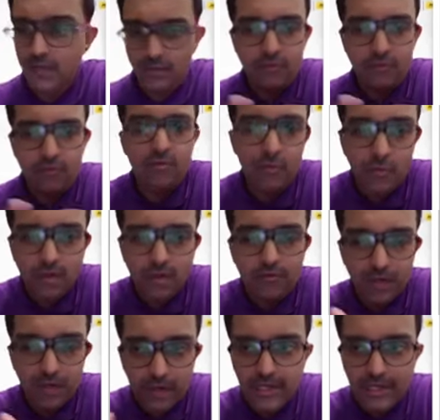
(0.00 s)
from a, one
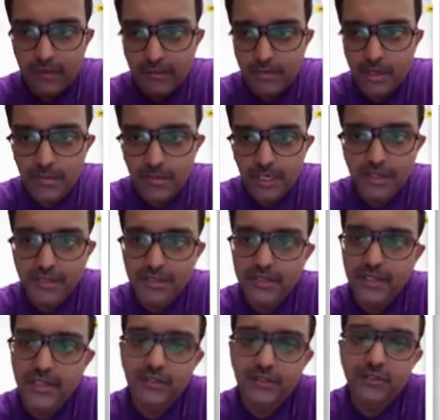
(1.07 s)
of our real implementations
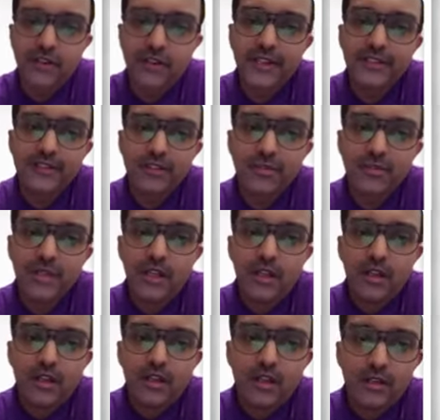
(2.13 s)
actually, right? So
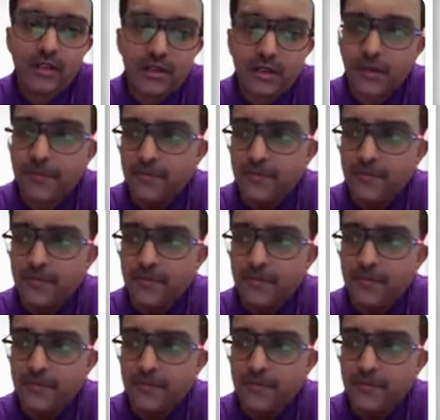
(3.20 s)
uh,